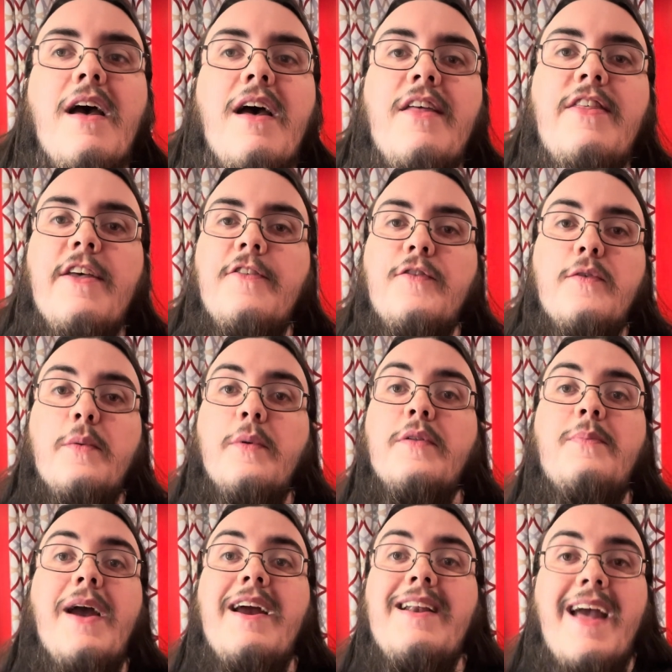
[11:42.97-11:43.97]
This film
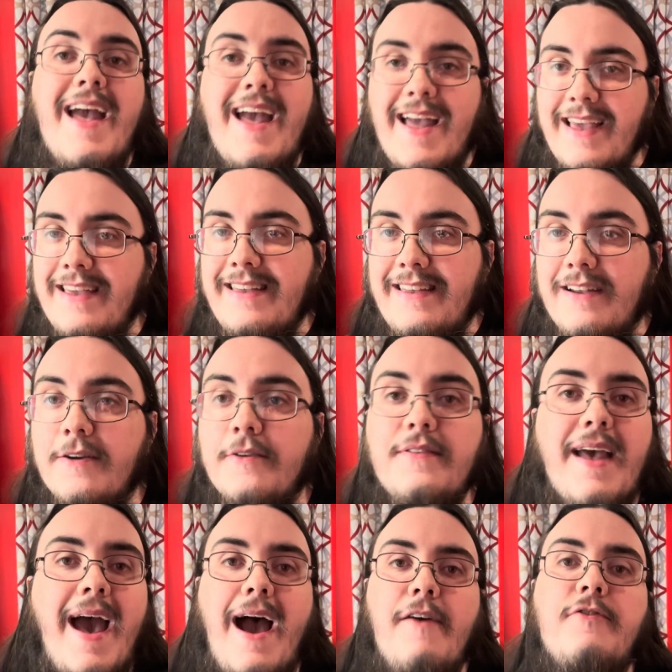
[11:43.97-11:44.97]
was made 8 years
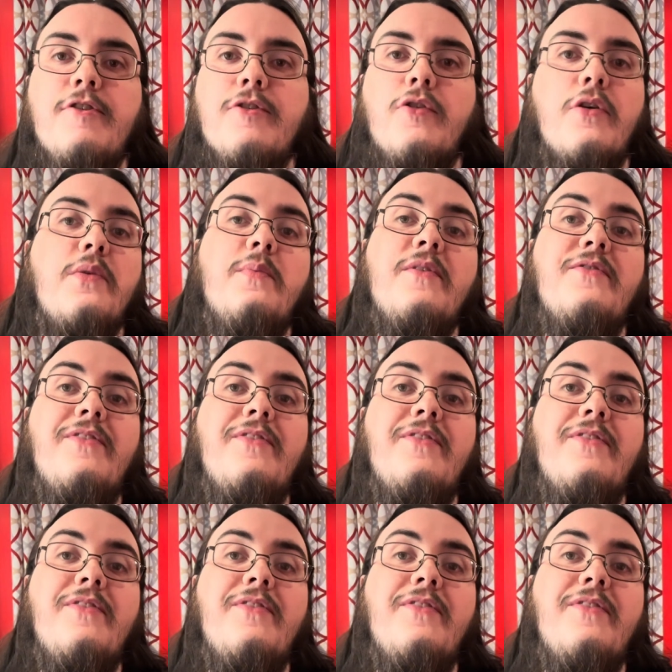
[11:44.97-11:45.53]
after Christmas